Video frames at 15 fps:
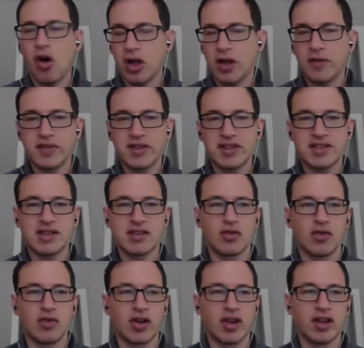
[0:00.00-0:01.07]
All of this is
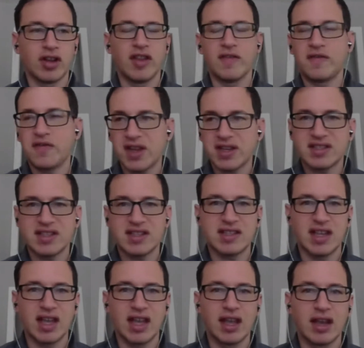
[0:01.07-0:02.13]
crooked. The fix
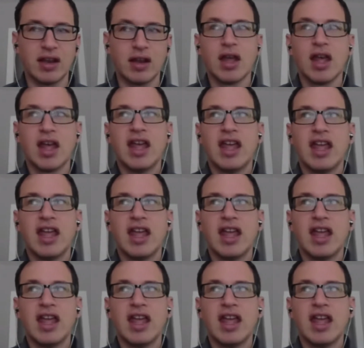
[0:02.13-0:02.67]
is in.